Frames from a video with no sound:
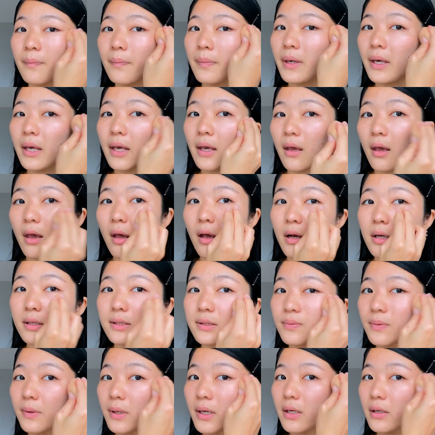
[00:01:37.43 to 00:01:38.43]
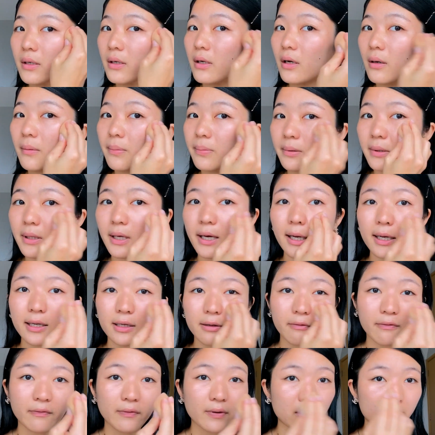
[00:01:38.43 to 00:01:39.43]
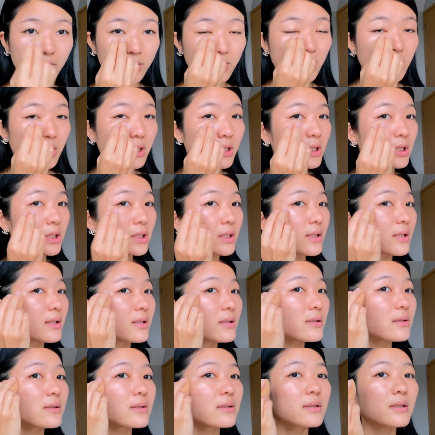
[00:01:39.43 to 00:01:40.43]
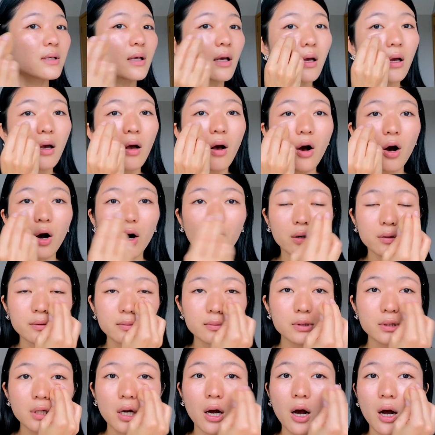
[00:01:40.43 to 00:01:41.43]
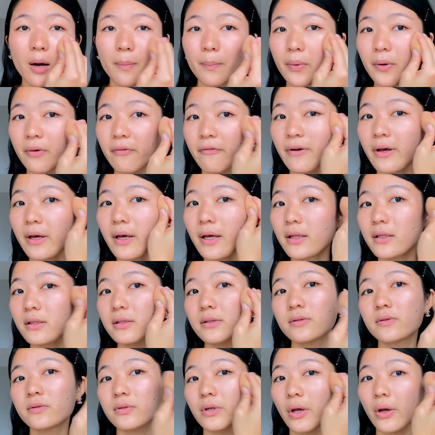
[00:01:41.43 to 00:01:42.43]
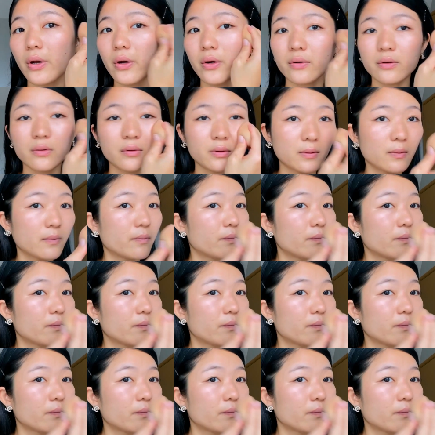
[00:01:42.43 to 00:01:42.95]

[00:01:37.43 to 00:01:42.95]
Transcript: because we're gonna apply the foundations on top of it, so